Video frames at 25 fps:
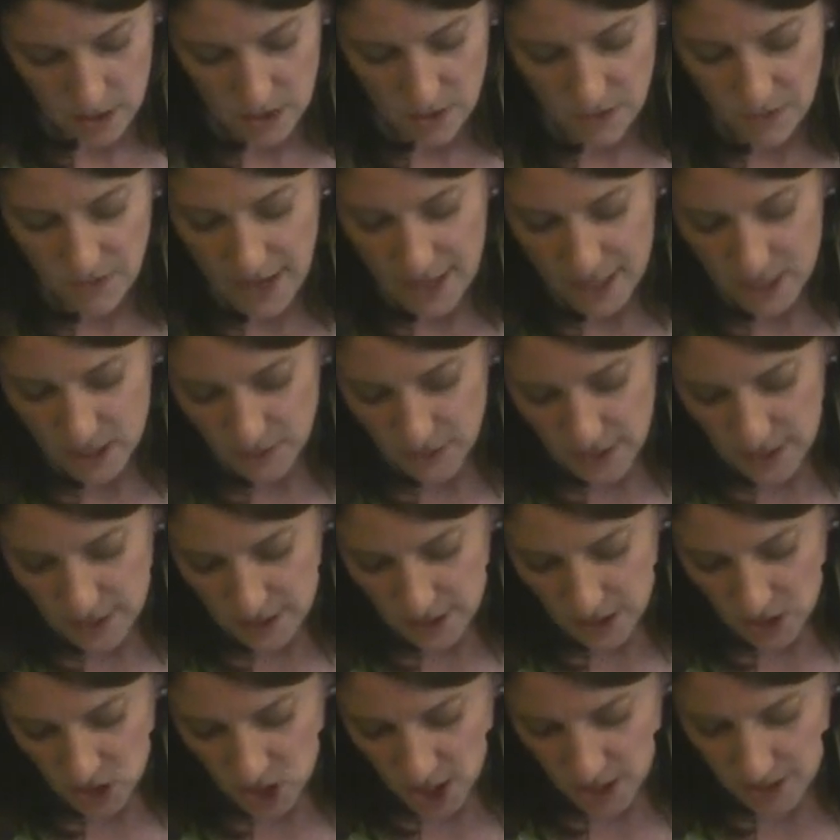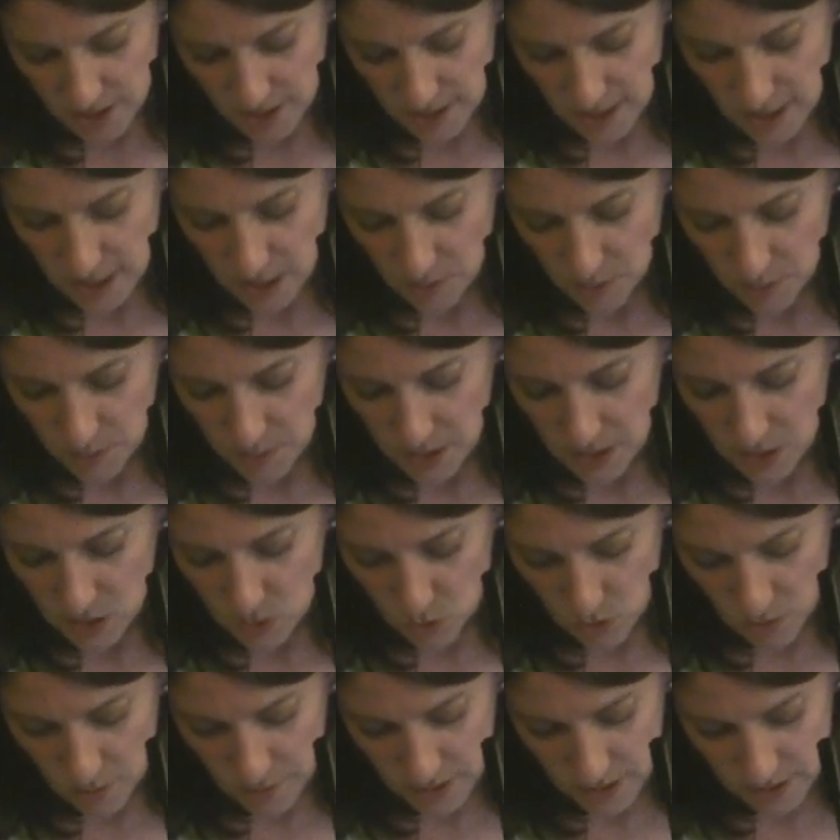The fact of his suggesting it would be
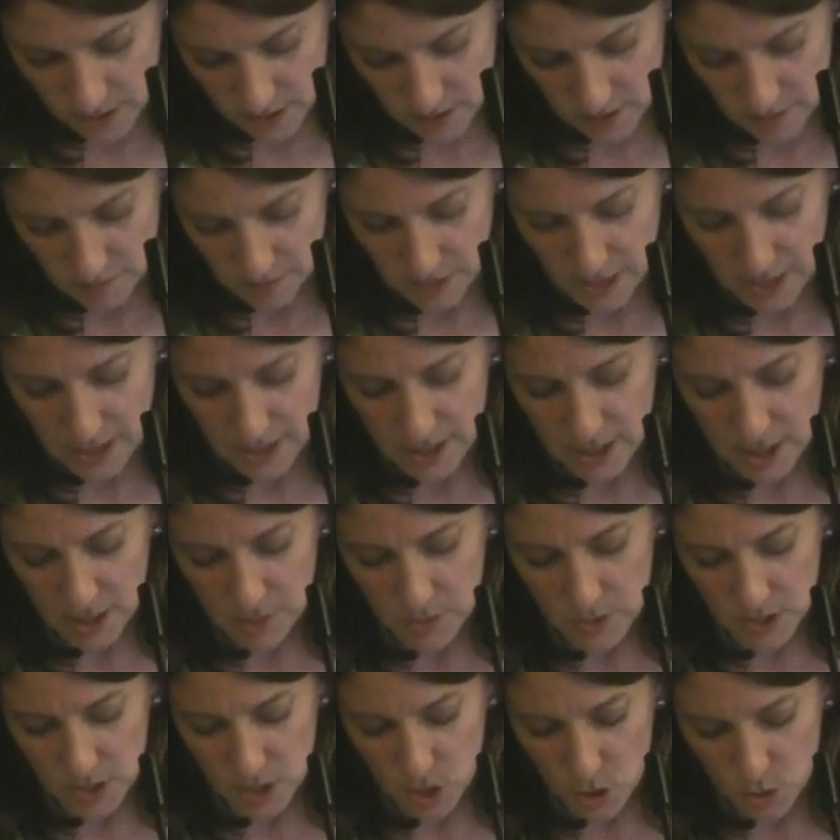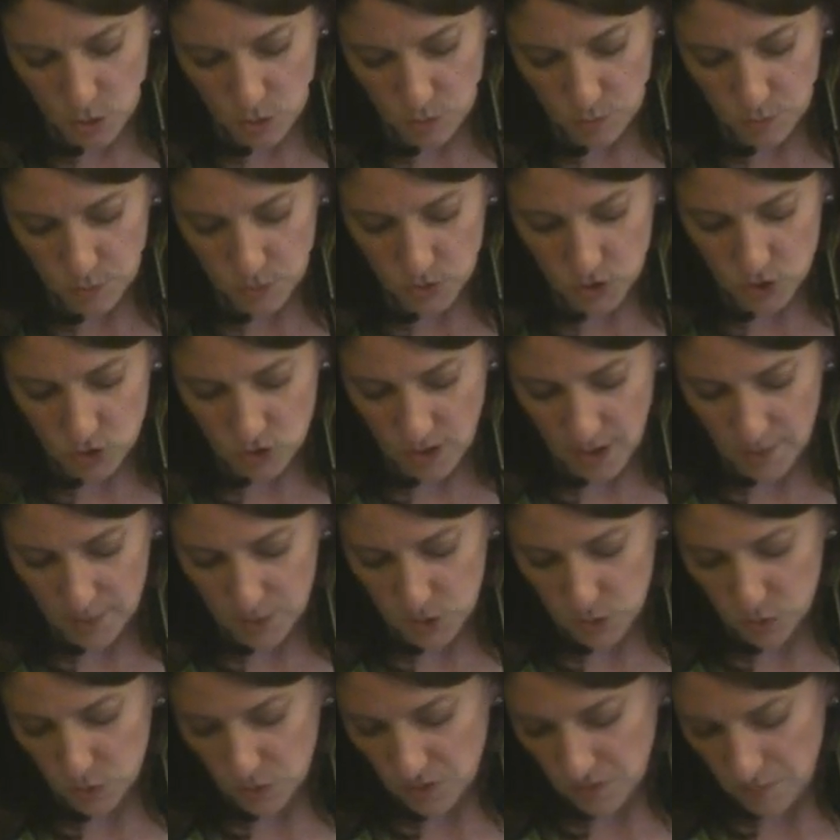enormous, because he was an own
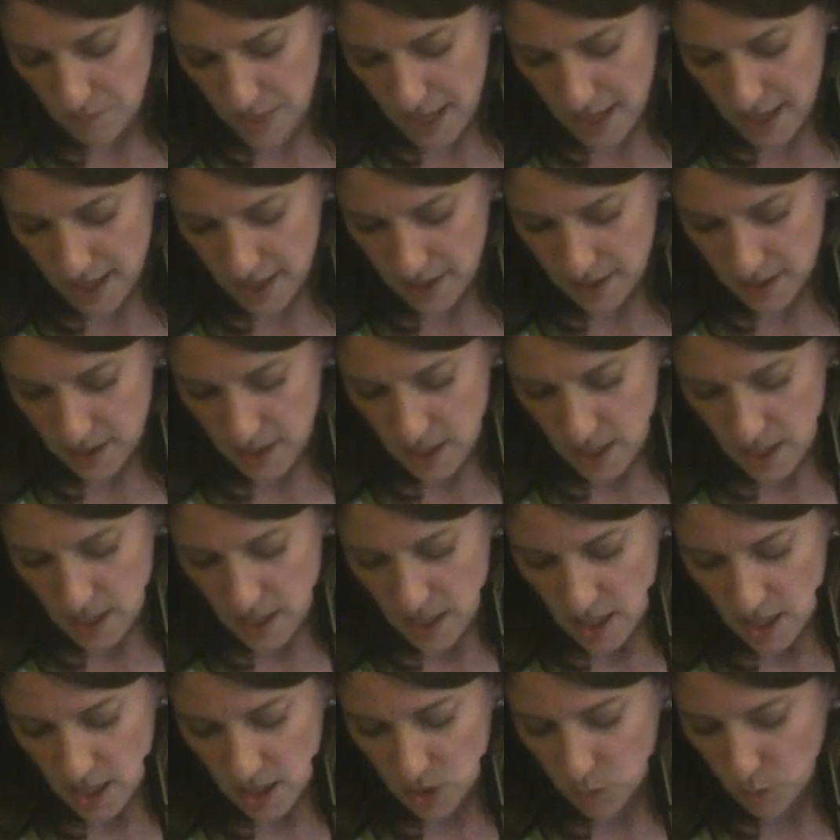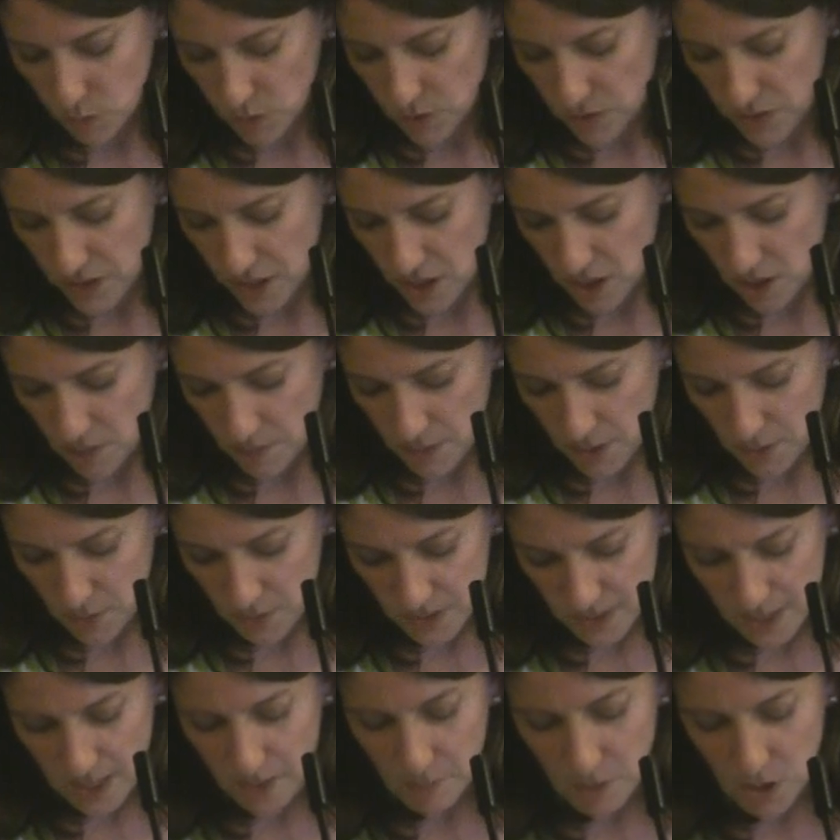bootstrap sort of man and the word therapy
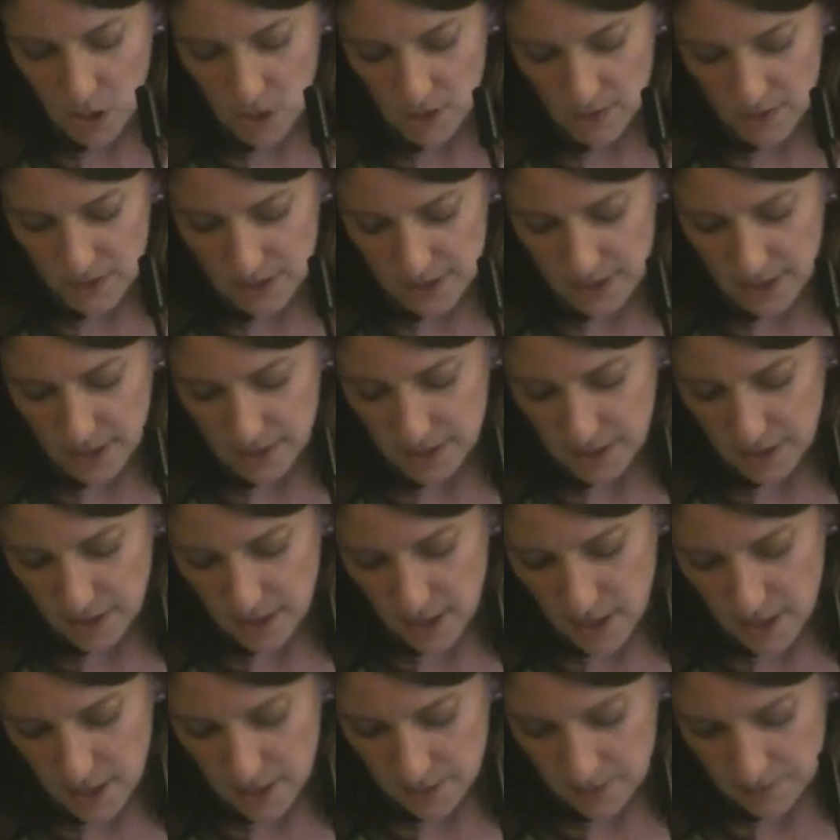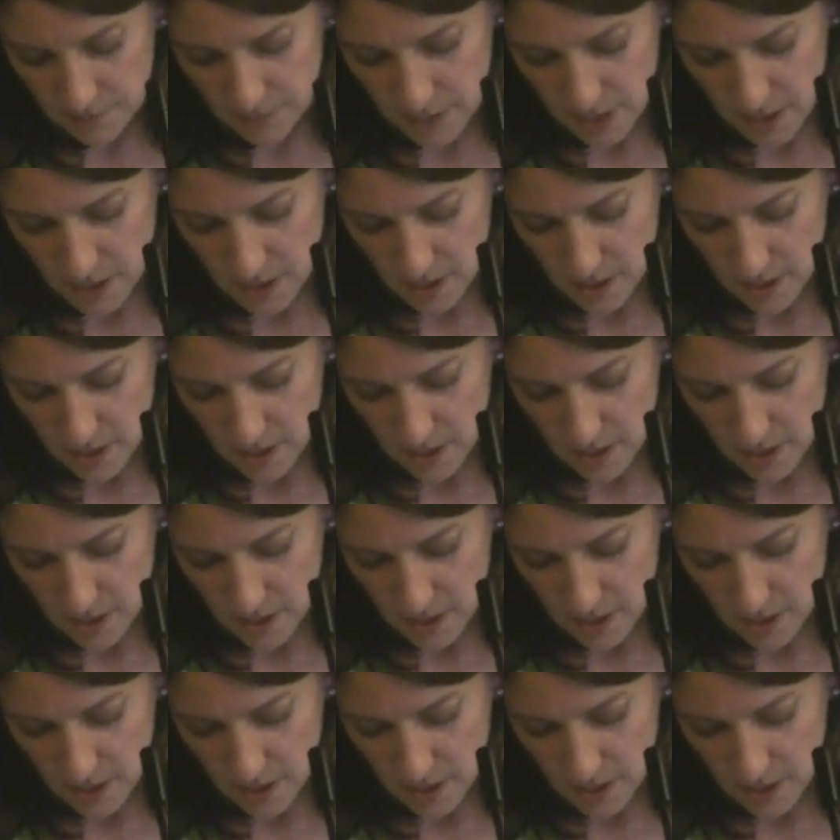was not part of his lexicon.